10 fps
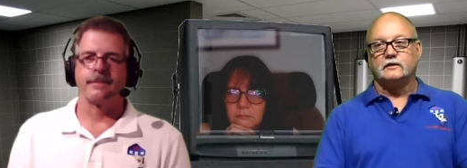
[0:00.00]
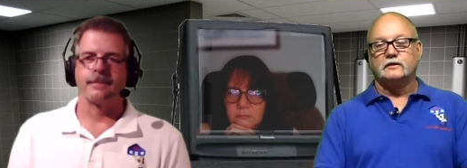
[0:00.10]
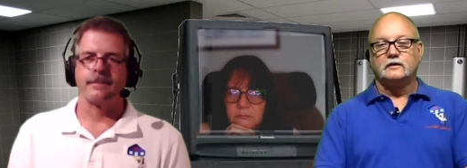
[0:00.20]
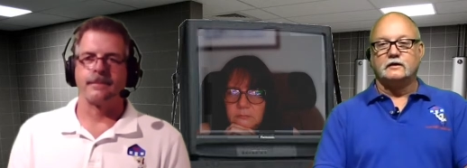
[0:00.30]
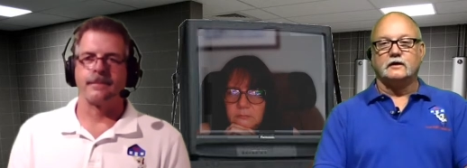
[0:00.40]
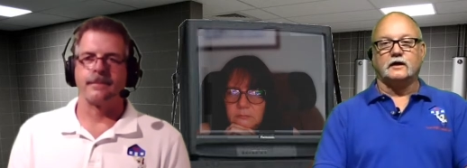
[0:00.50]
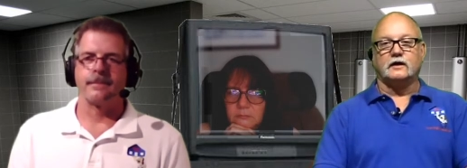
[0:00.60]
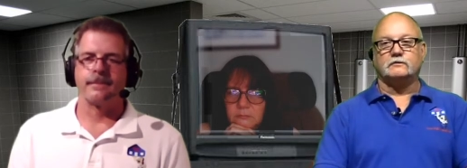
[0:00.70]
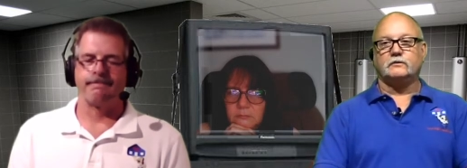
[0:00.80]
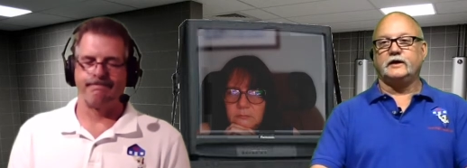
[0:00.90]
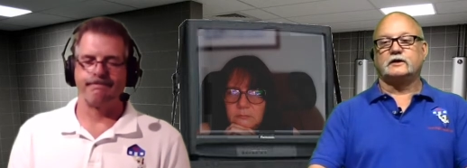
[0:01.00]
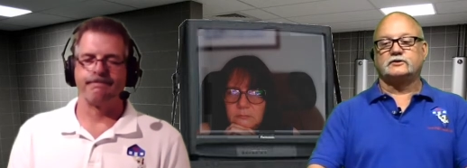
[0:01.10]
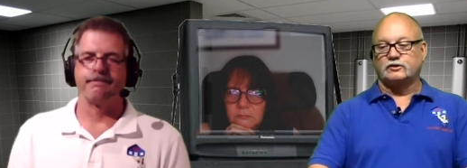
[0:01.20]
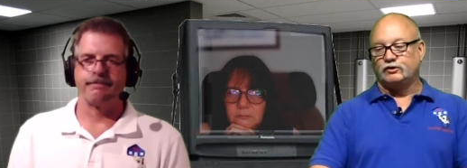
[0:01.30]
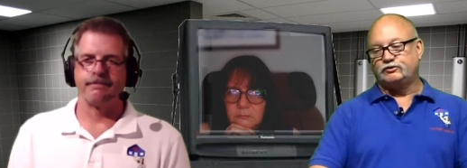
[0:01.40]
Speaker 1: So um,
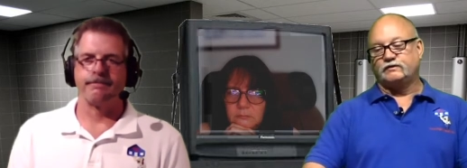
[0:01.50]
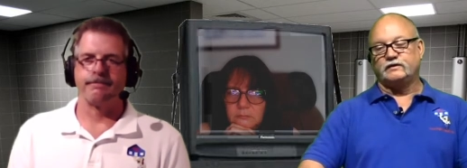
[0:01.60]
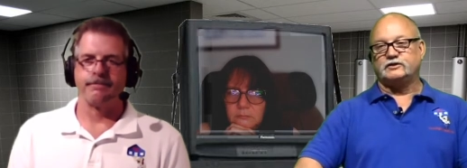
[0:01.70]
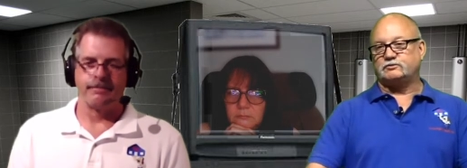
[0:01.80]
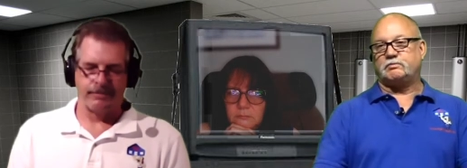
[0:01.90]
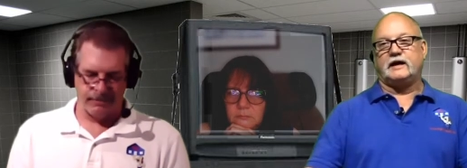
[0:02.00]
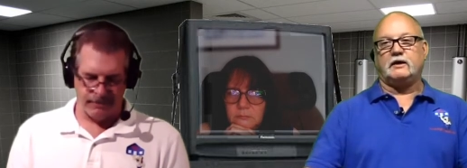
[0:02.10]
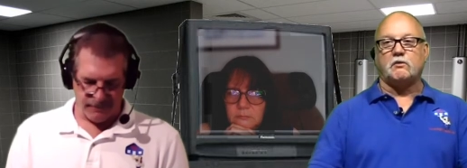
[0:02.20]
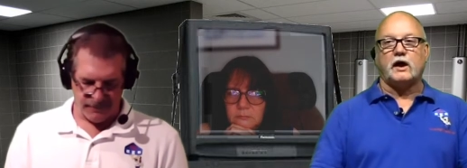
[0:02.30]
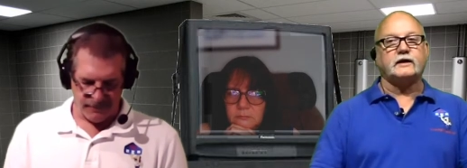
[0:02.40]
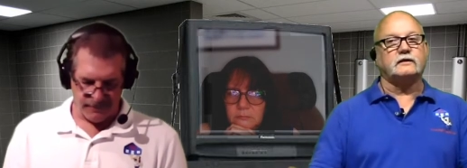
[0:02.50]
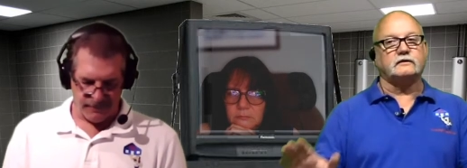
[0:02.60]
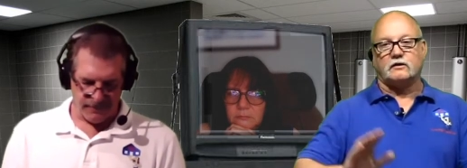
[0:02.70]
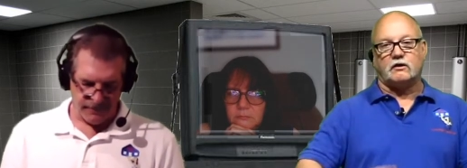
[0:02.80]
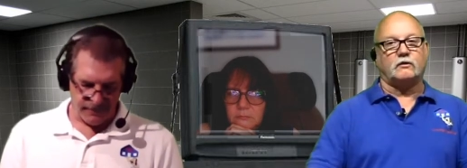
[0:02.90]
we exclusively just buy
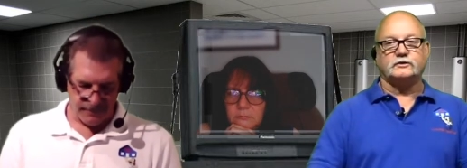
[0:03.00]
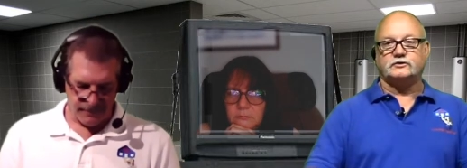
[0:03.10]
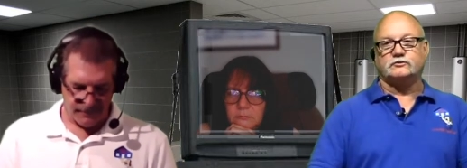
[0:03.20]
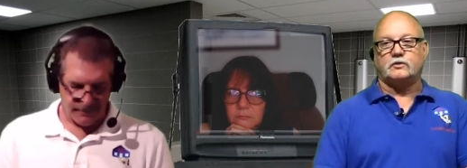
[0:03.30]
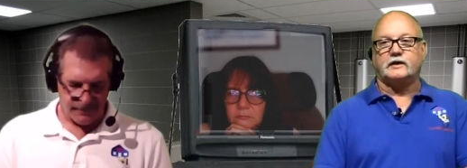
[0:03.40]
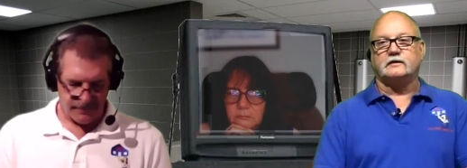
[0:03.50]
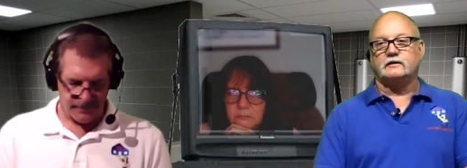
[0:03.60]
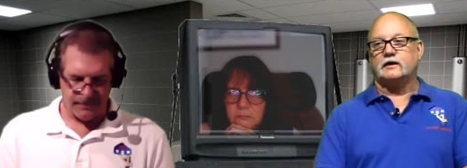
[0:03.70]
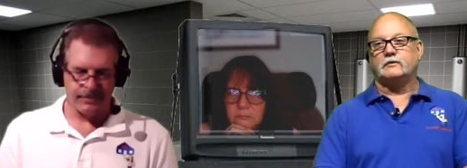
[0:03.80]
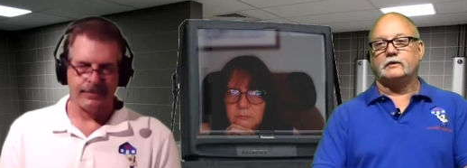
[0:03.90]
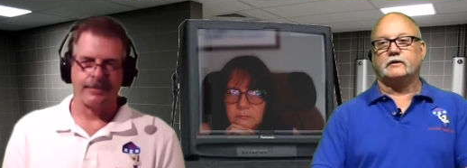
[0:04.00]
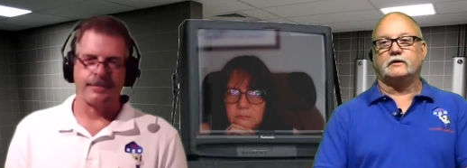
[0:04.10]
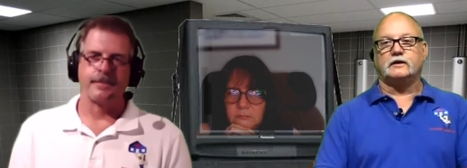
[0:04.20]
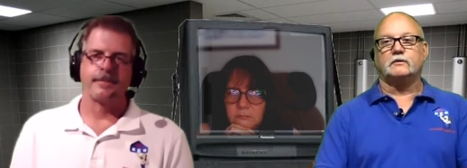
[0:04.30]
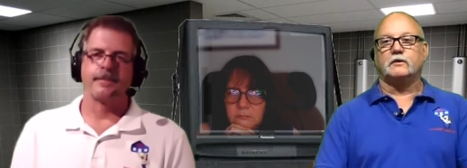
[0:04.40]
white and always use white, and that
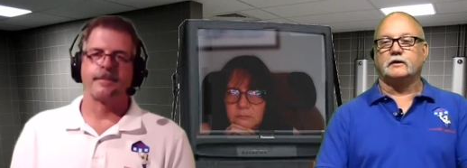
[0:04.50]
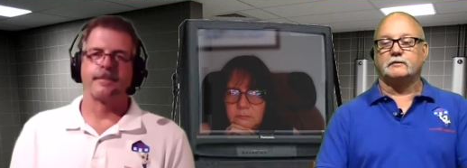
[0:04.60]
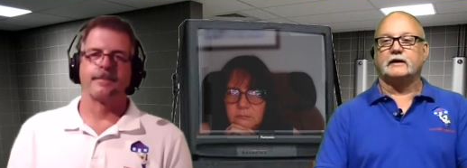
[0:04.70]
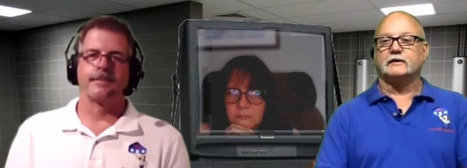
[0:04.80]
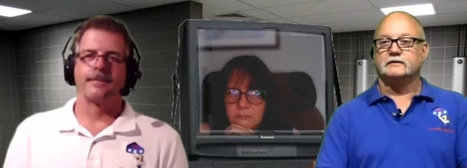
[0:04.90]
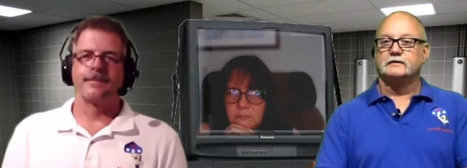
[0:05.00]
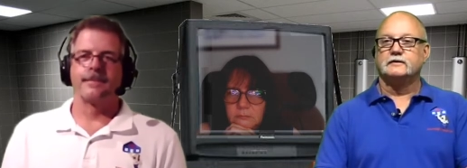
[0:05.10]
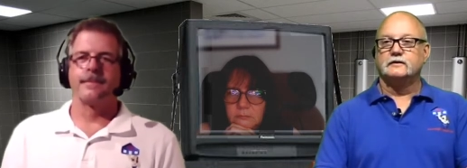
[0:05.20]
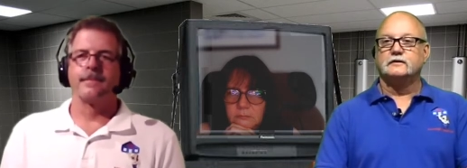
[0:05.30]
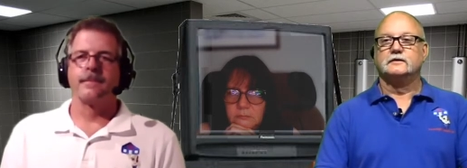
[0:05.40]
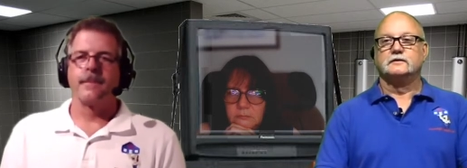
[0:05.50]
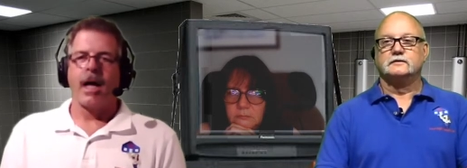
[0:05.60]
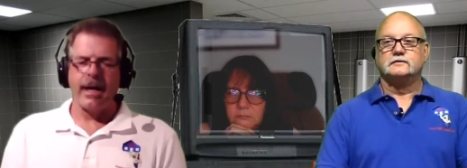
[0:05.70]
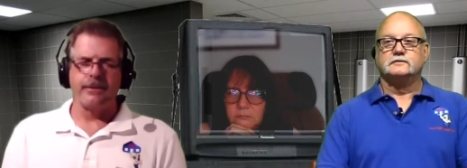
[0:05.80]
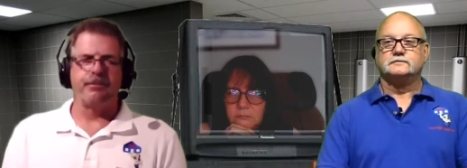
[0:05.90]
way we don't need to worry about it.
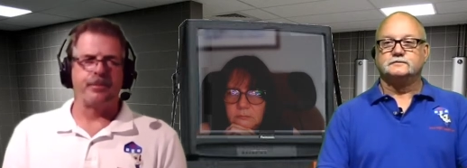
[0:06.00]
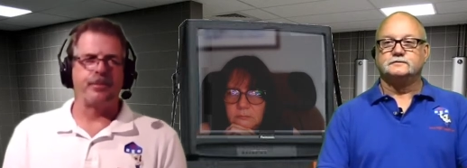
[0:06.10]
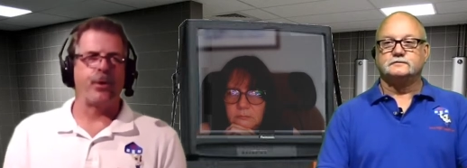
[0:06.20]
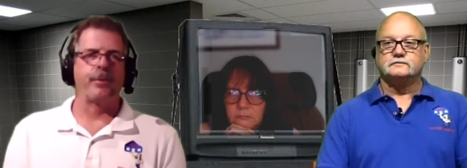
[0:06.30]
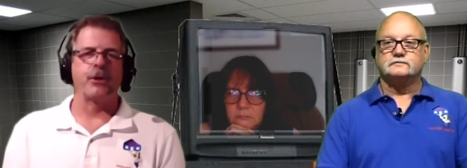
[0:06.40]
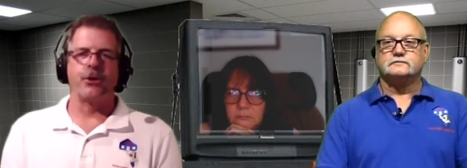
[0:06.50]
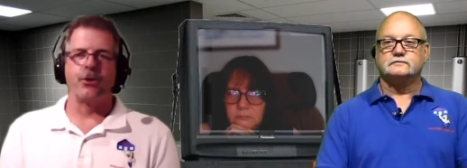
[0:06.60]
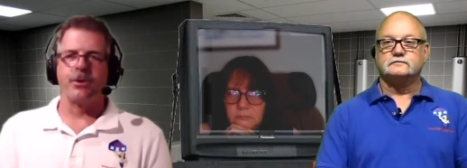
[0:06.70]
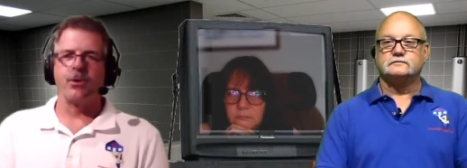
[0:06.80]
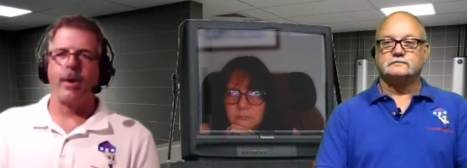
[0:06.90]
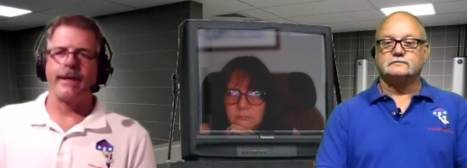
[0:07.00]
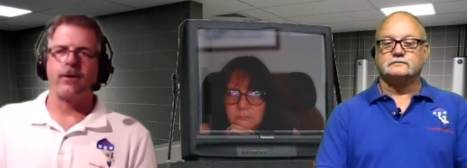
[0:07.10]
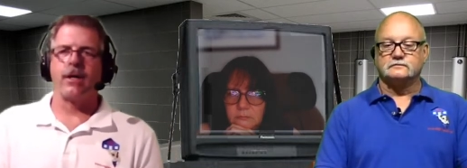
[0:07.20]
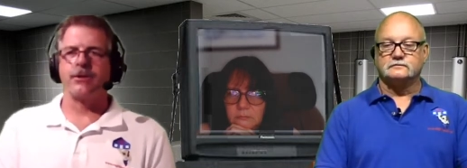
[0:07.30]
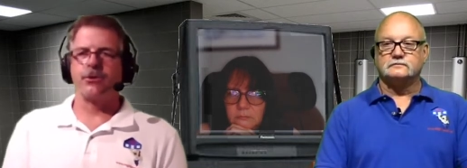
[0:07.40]
Speaker 2: I pretty much do, I, but the
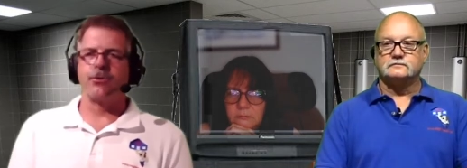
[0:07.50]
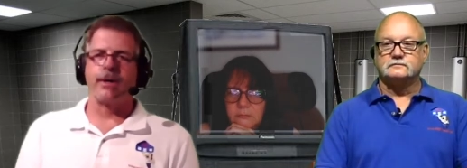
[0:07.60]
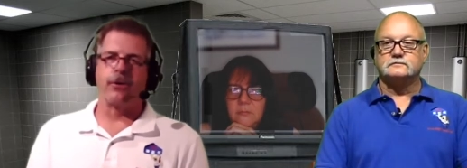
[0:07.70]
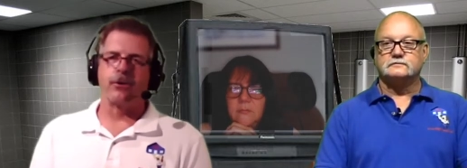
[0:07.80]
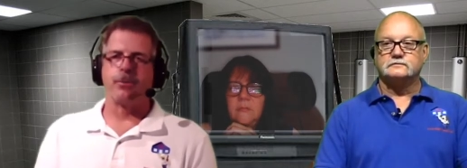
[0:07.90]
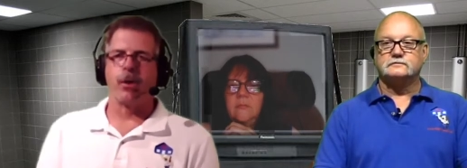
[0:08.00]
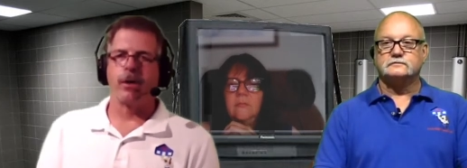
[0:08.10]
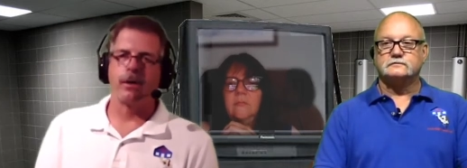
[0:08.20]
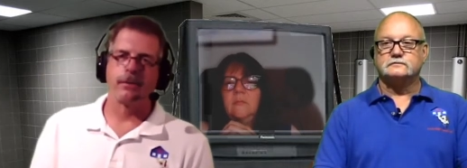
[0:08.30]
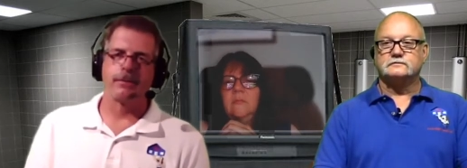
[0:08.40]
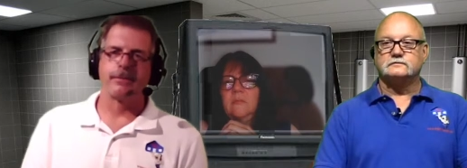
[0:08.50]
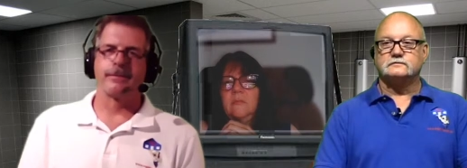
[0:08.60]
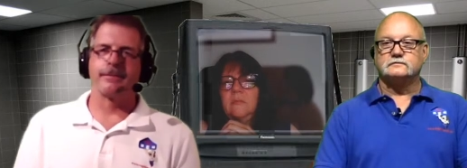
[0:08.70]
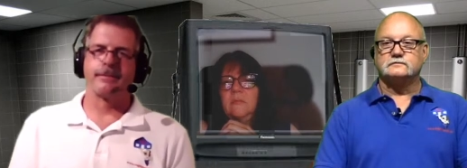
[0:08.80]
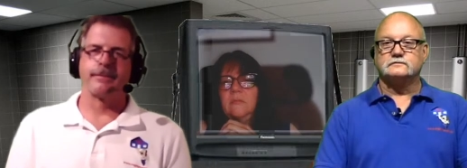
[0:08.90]
white costs two dollars more.
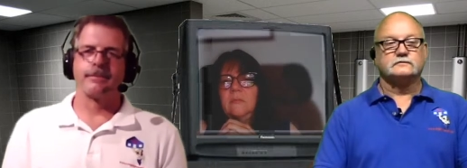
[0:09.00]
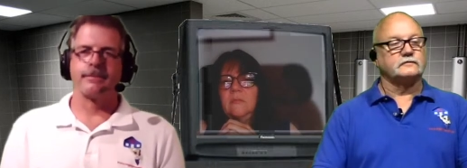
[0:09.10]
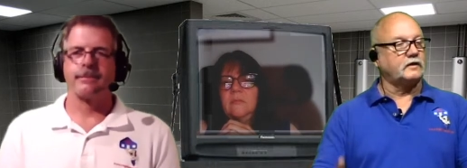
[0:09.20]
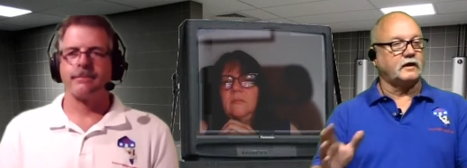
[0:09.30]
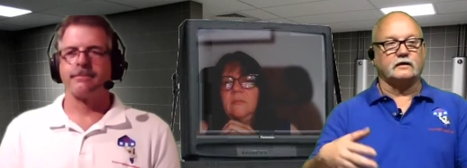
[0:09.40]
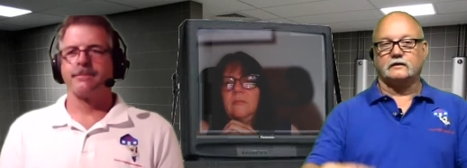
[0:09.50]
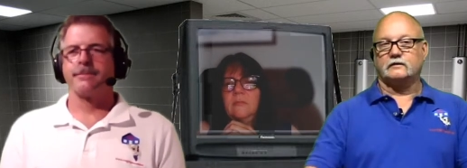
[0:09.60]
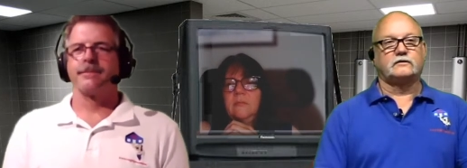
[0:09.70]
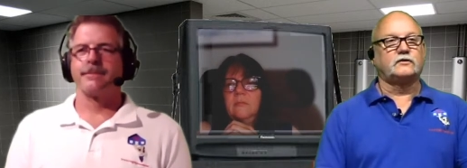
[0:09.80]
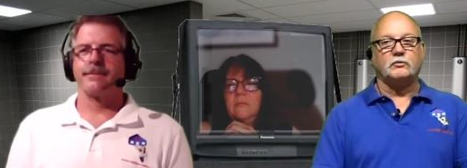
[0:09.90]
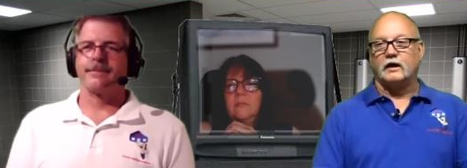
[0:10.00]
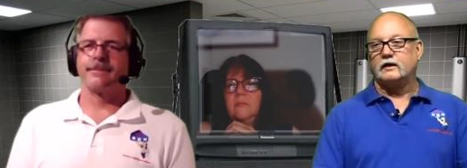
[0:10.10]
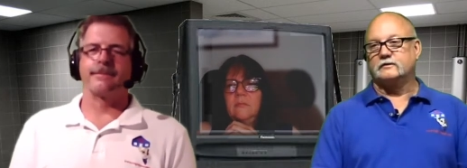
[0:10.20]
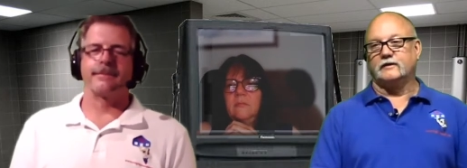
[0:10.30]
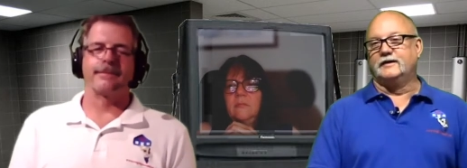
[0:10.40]
Uh, it's two
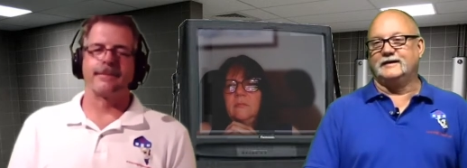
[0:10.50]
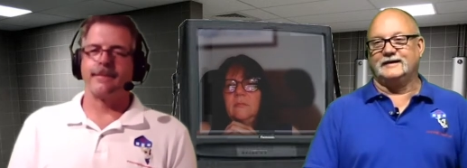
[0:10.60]
bucks.